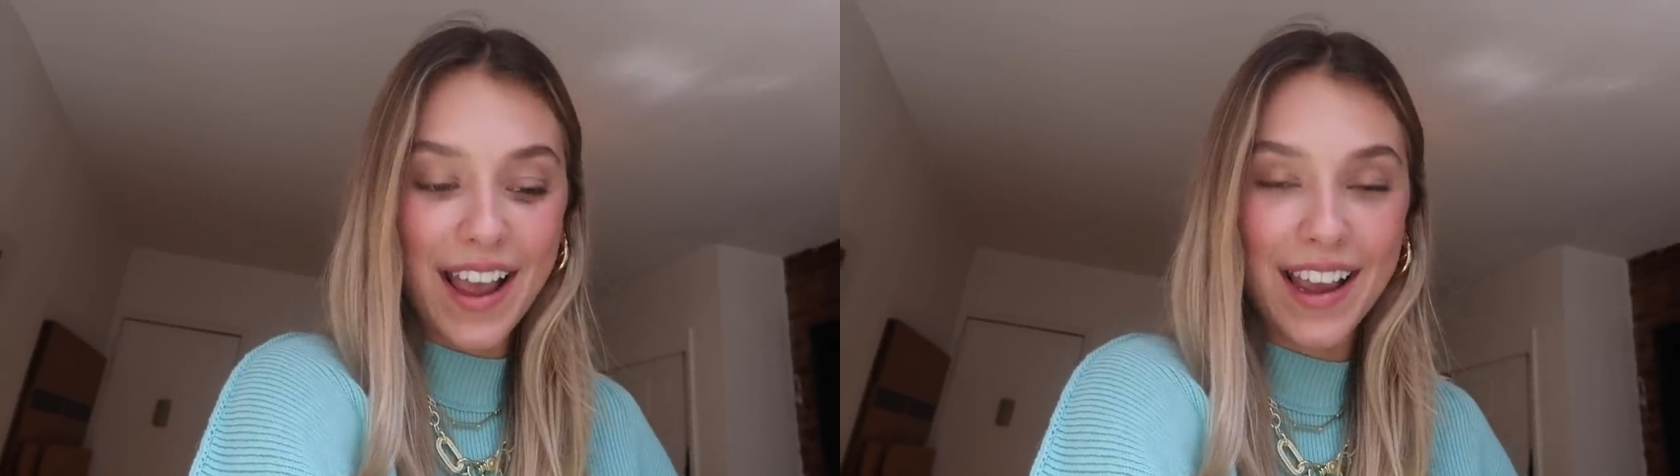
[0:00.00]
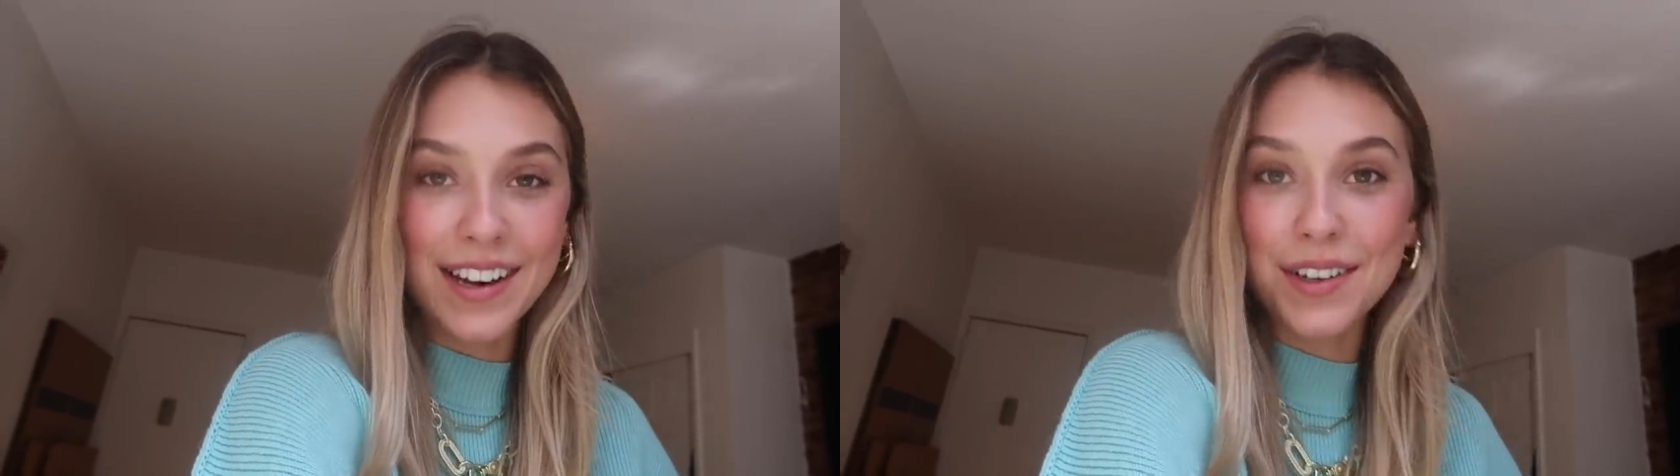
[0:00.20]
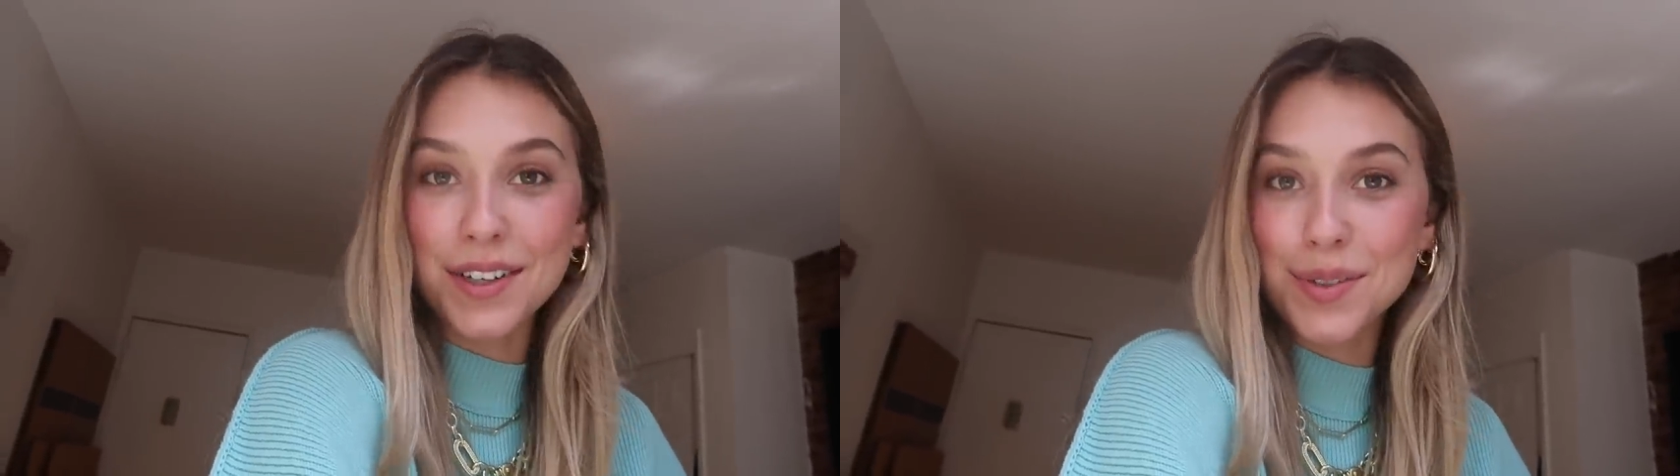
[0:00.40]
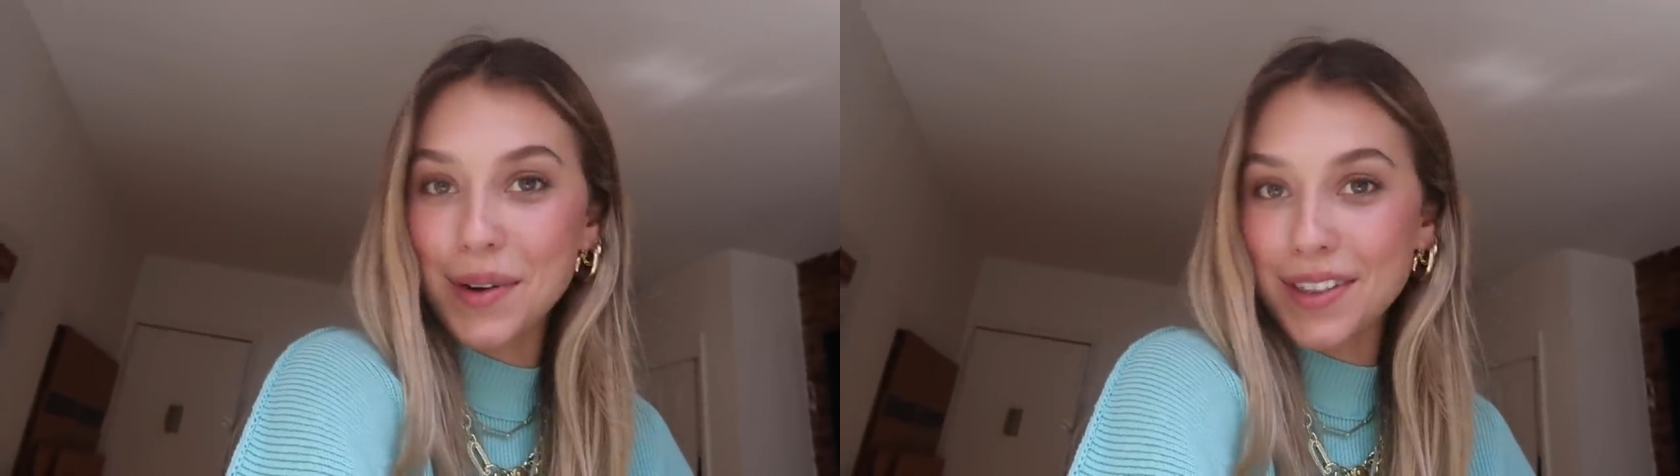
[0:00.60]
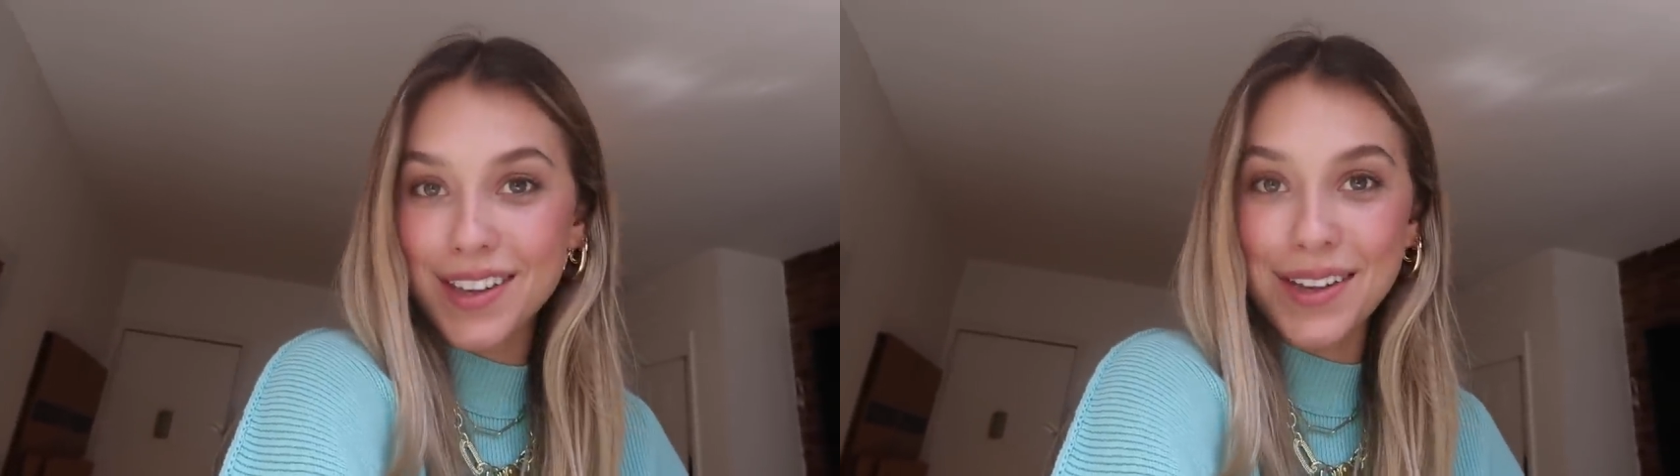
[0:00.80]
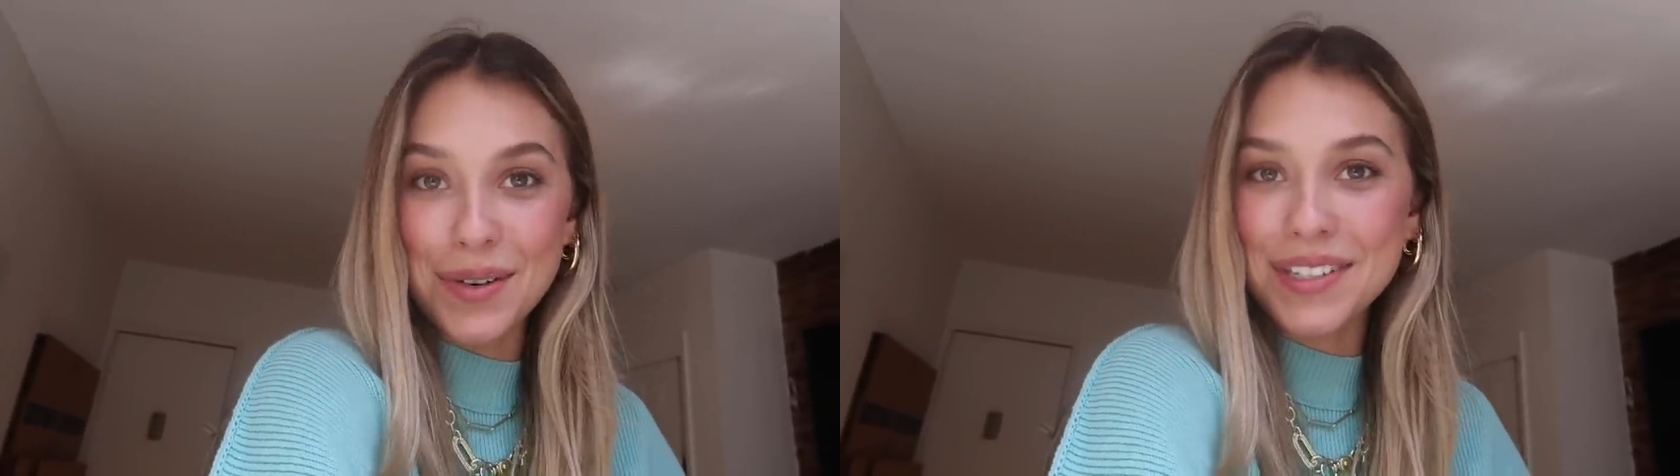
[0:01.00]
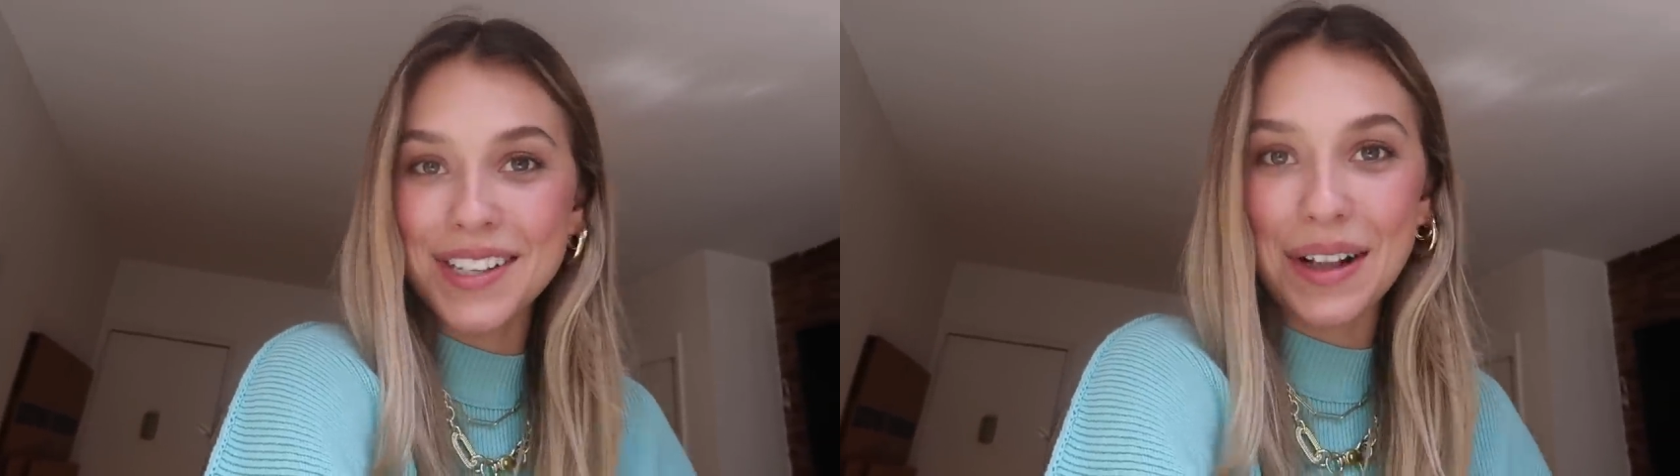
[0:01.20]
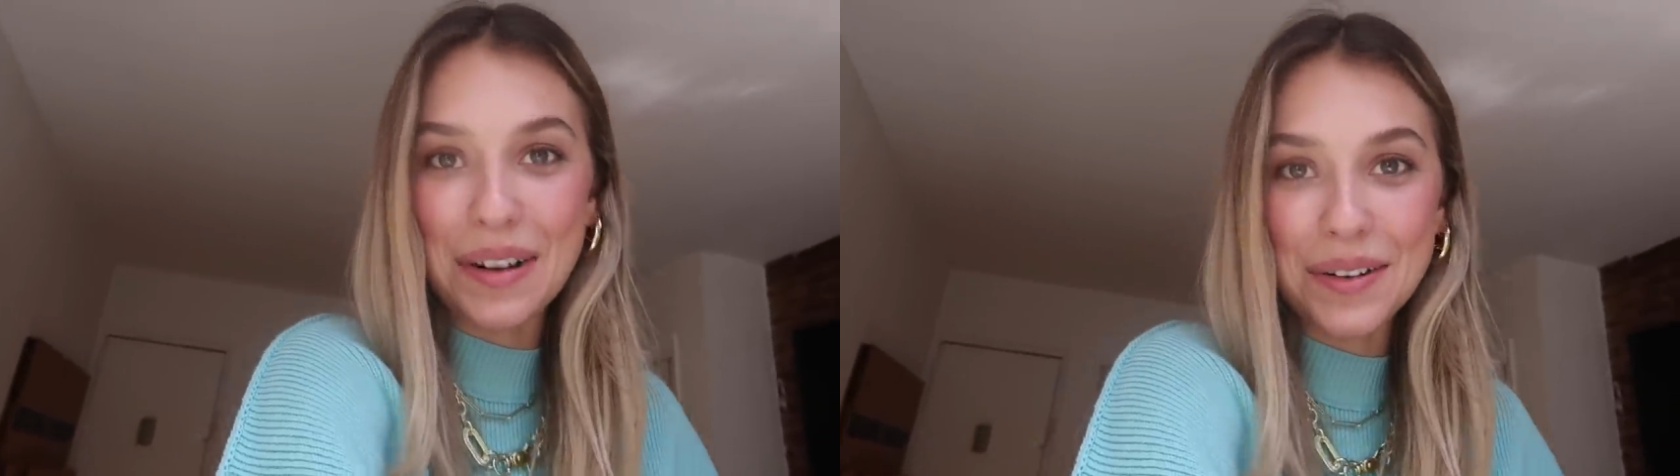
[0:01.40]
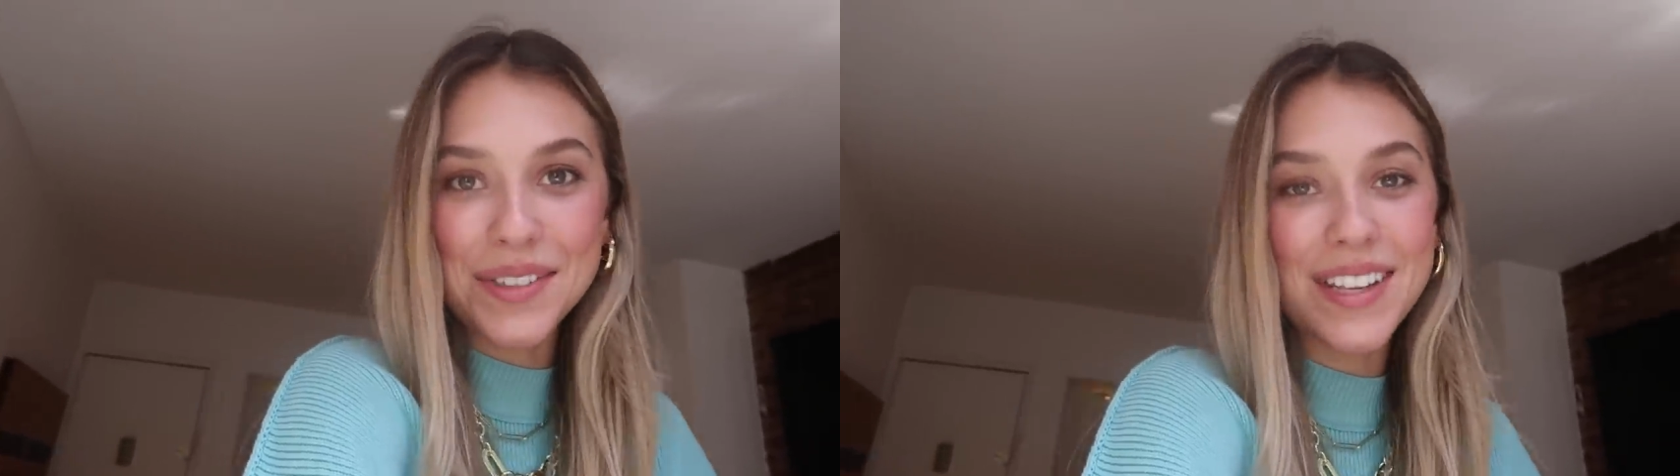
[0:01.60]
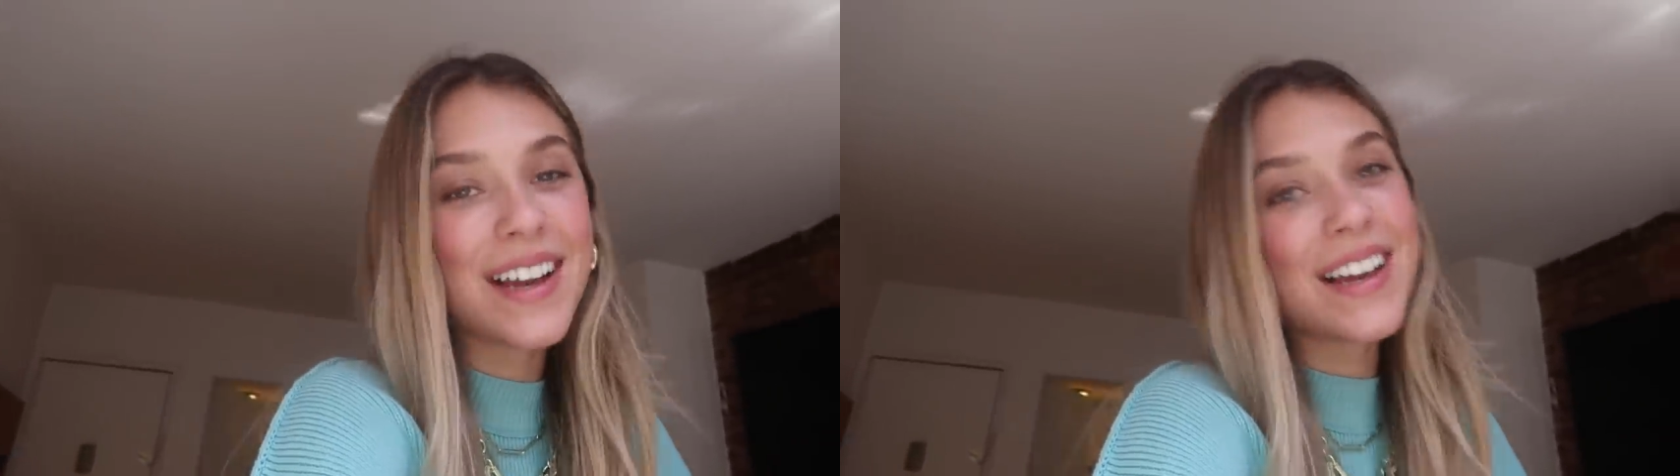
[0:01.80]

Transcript: and got to wear the cutest clothes.